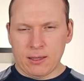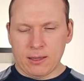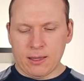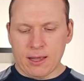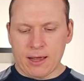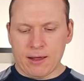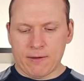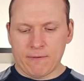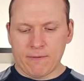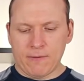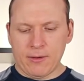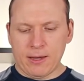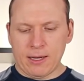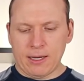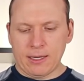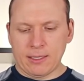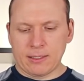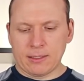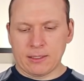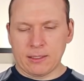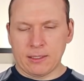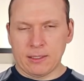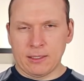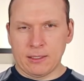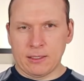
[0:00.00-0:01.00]
like
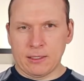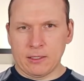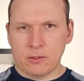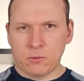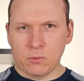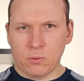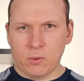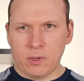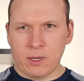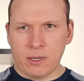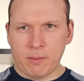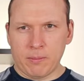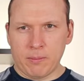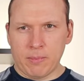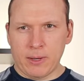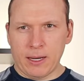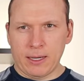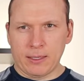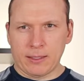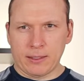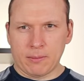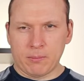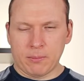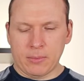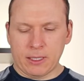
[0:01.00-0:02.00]
this, and it is way
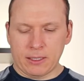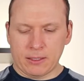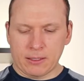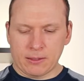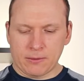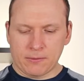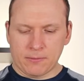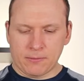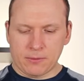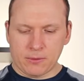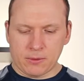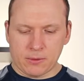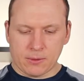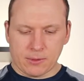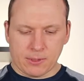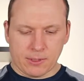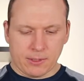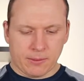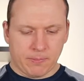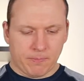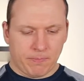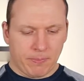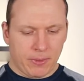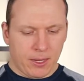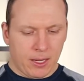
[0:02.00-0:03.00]
better for
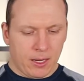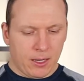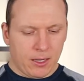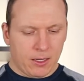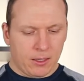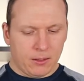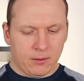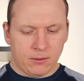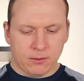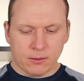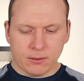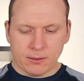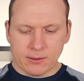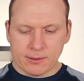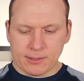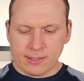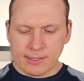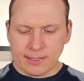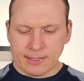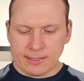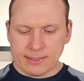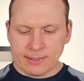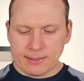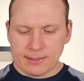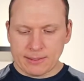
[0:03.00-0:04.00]
your
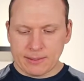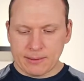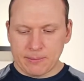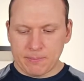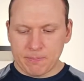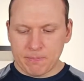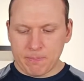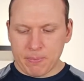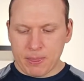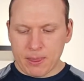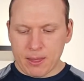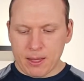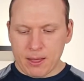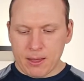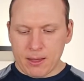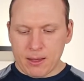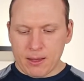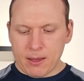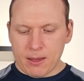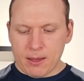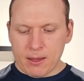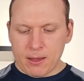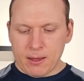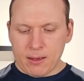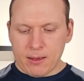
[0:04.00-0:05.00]
wrist.
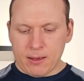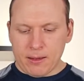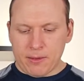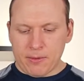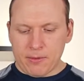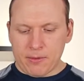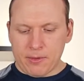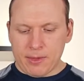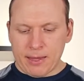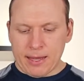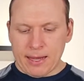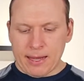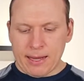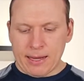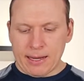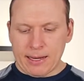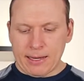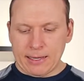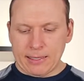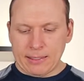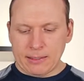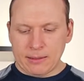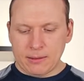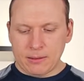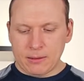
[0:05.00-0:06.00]
And
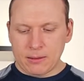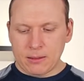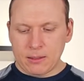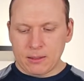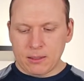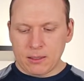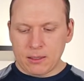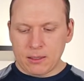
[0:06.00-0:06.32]
then